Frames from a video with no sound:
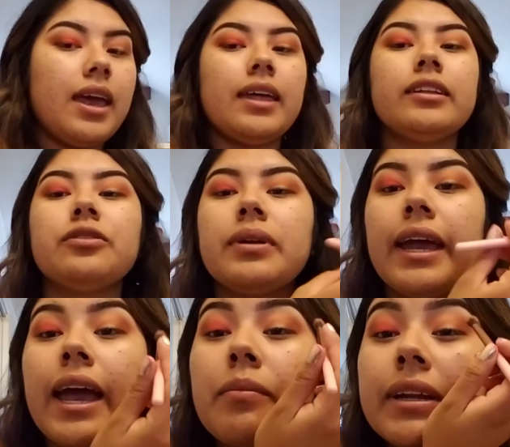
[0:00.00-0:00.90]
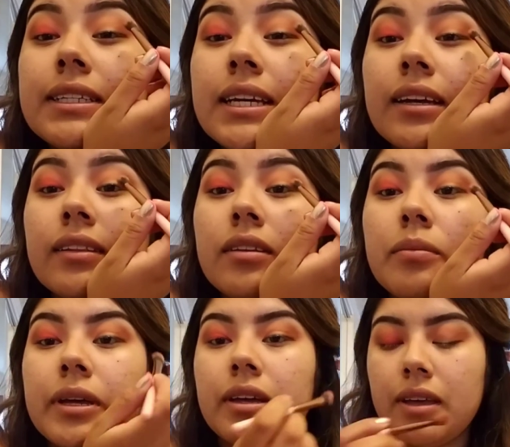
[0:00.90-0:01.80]
And this one I am going to take a little
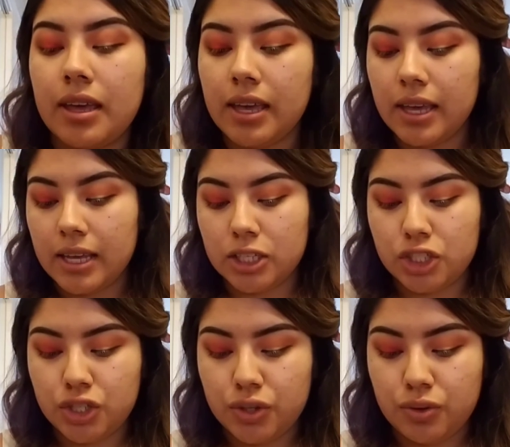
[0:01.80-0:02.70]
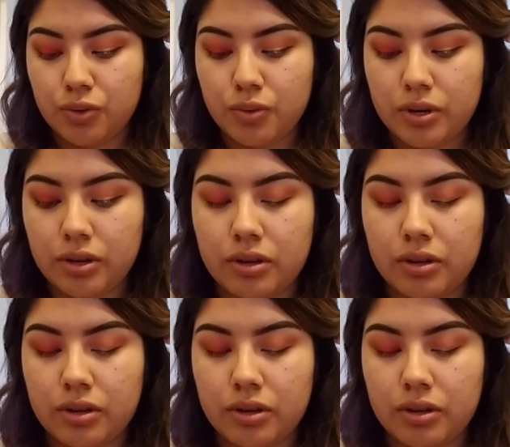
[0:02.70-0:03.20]
bit into